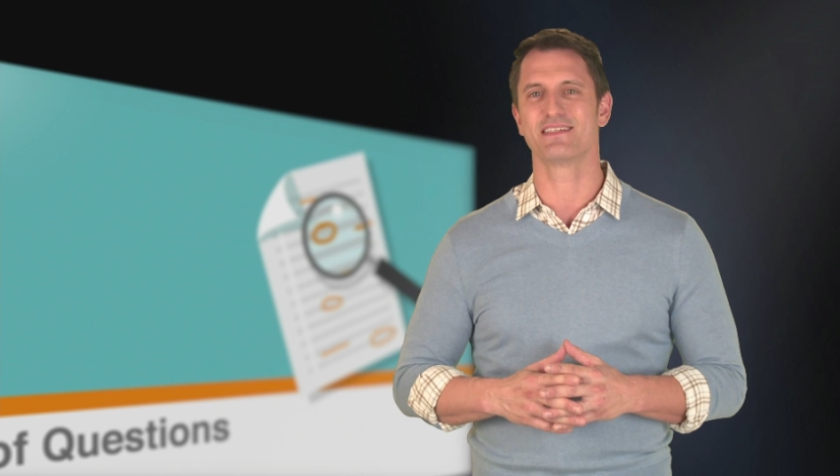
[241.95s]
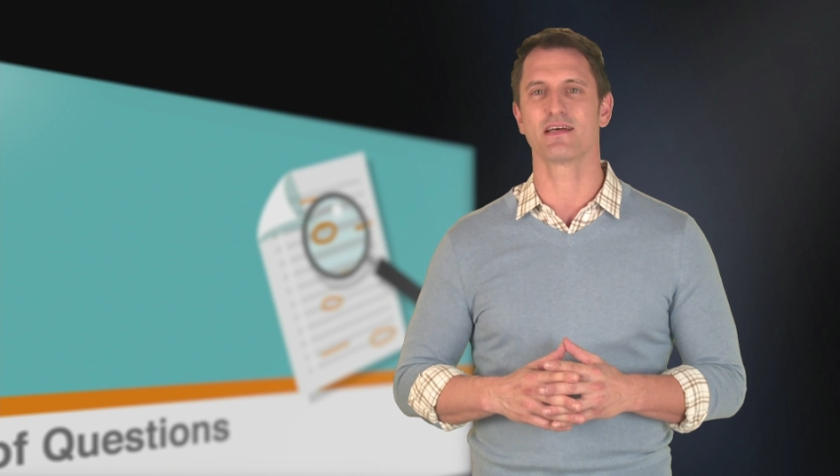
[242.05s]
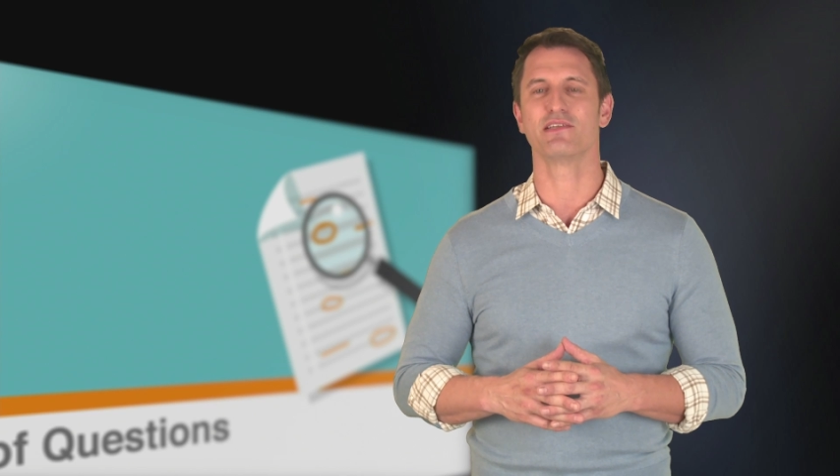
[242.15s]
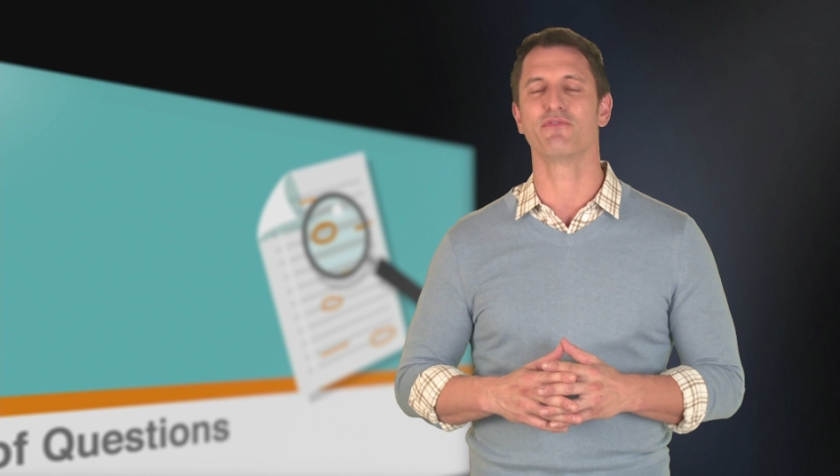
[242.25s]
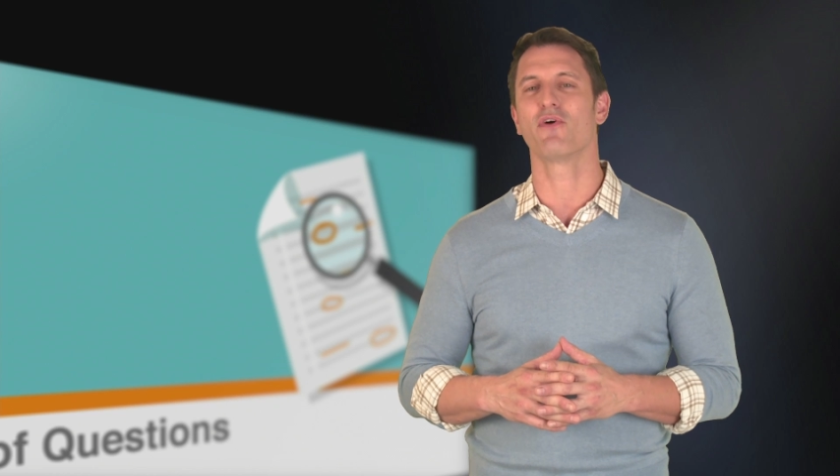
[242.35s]

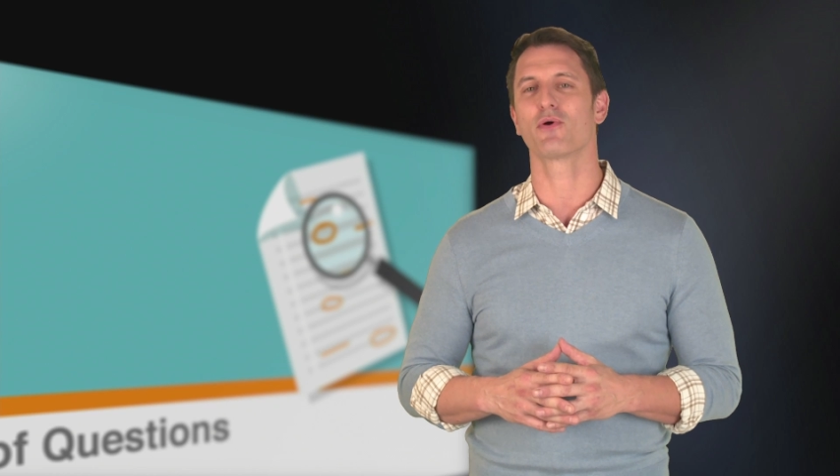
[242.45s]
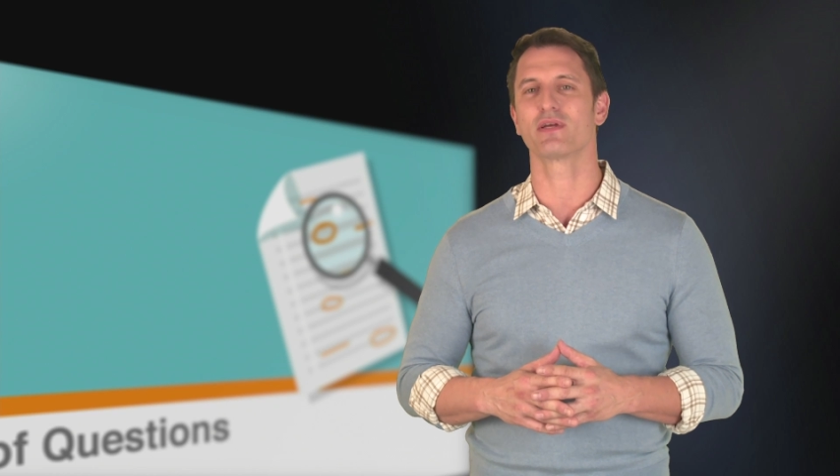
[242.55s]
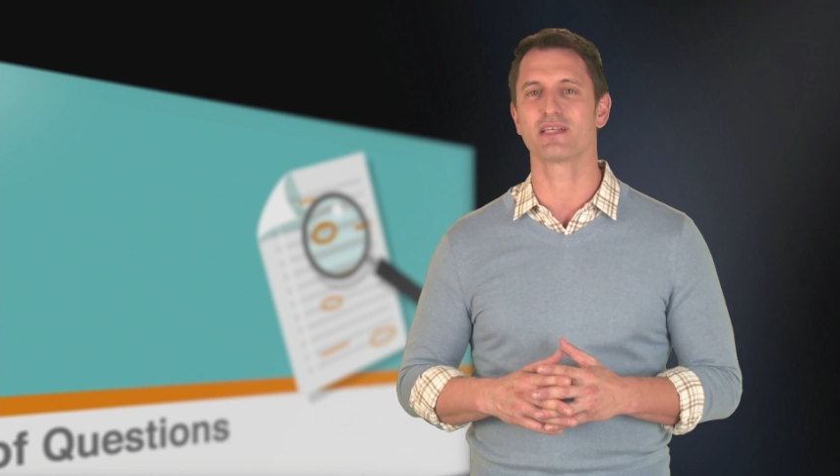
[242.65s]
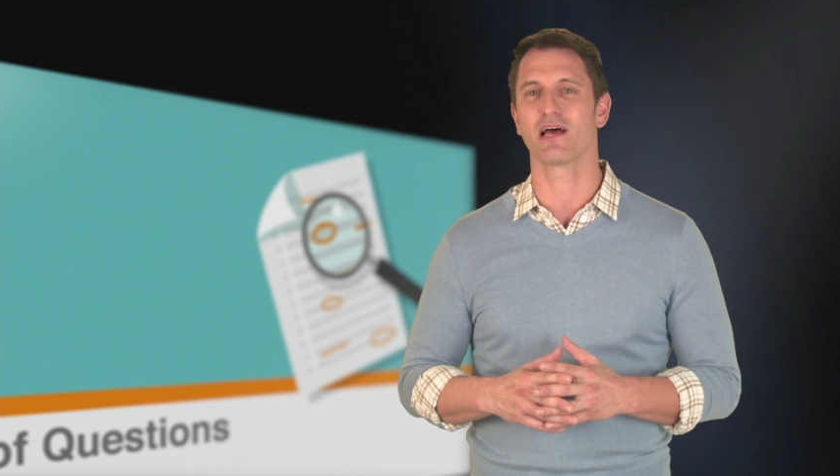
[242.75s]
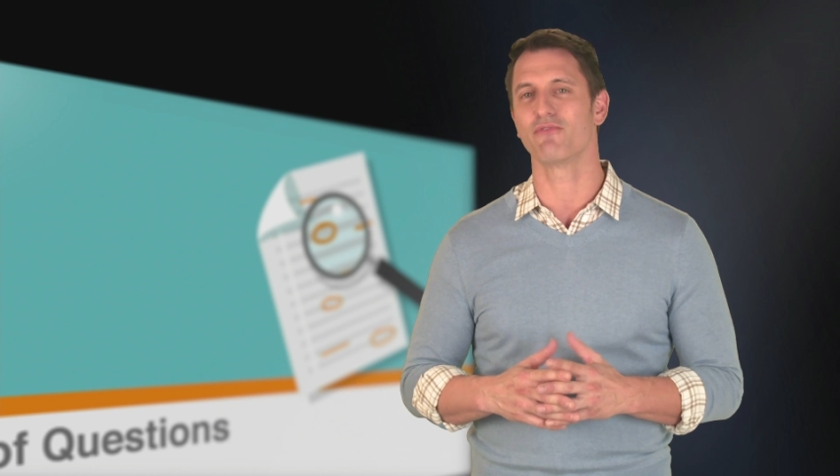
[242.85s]
doesn't
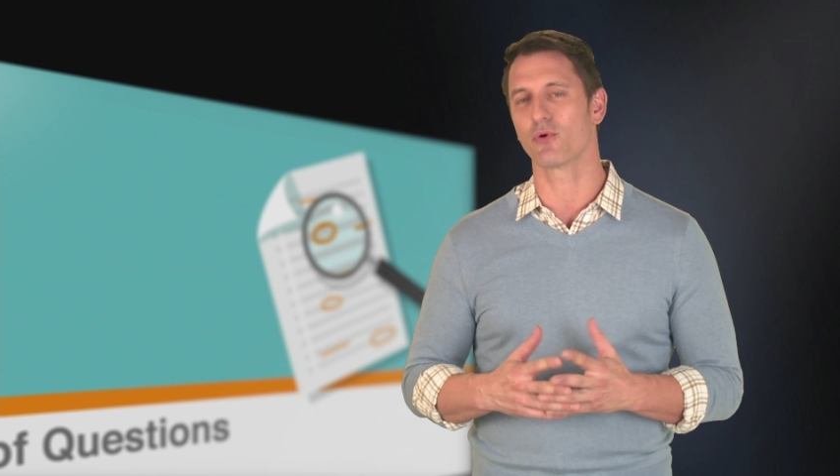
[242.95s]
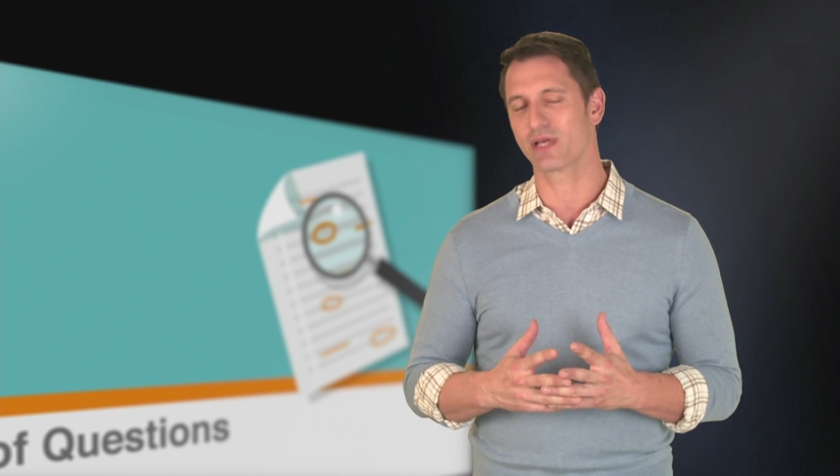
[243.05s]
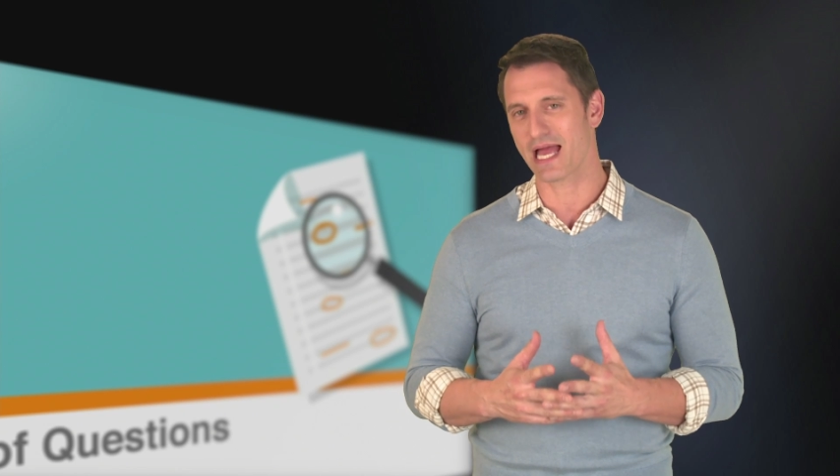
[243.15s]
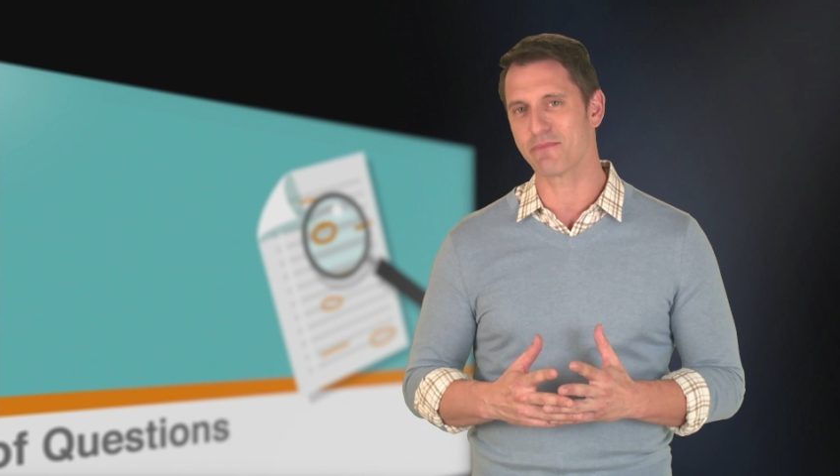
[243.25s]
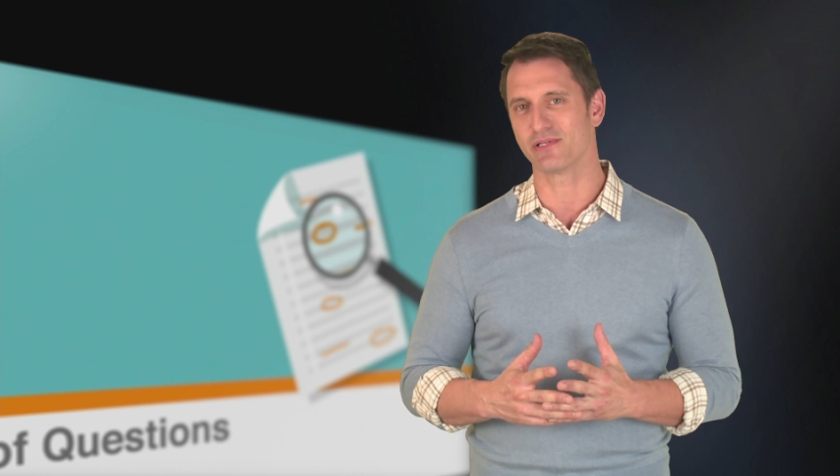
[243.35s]
focus on
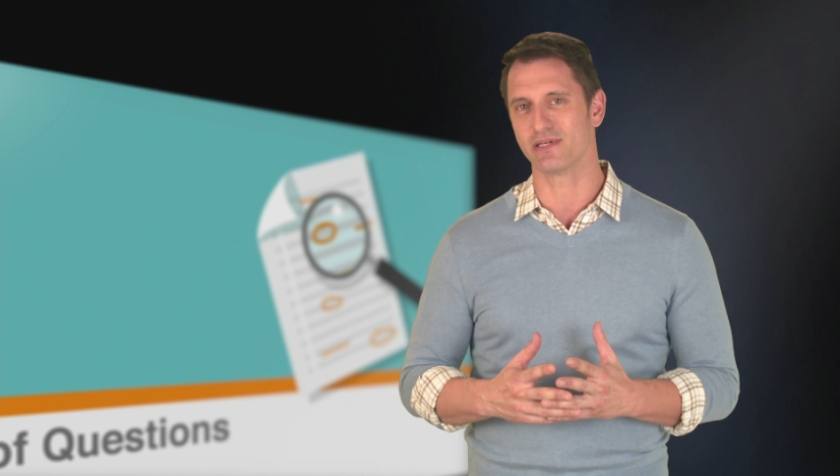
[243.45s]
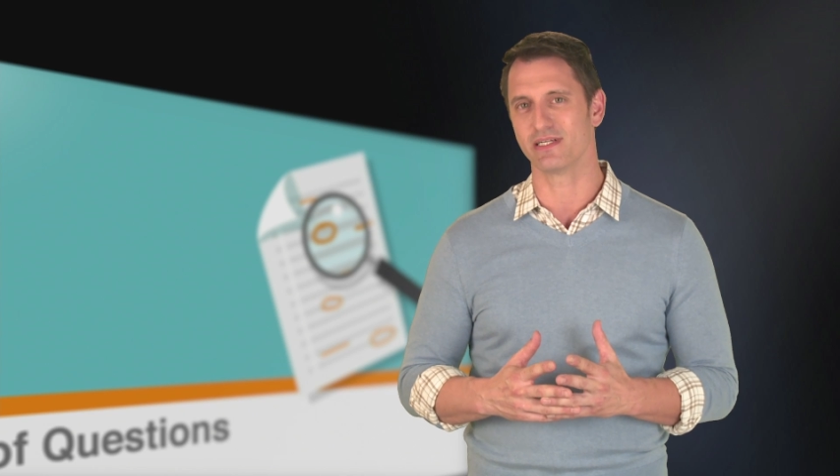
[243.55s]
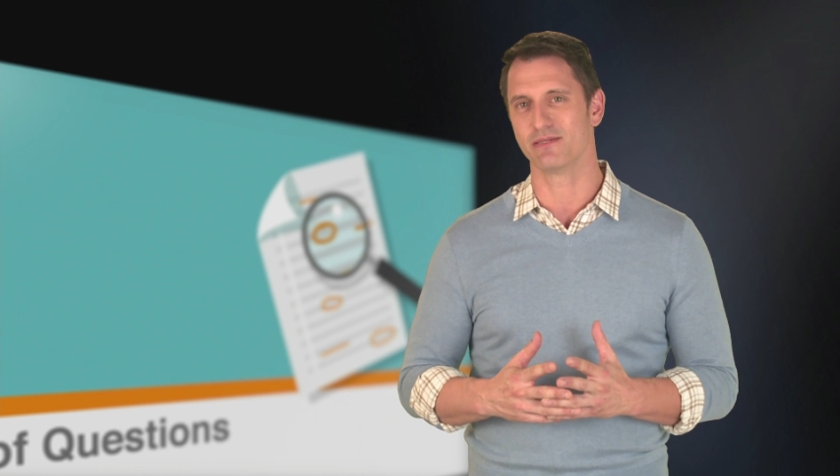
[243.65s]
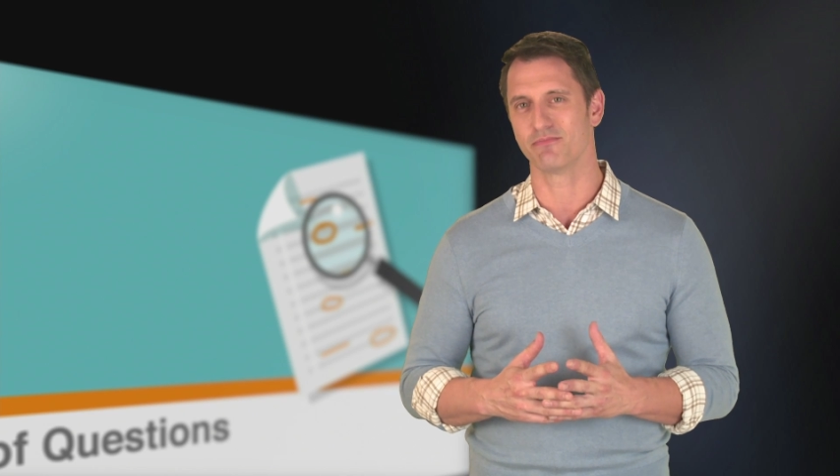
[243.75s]
vocabulary,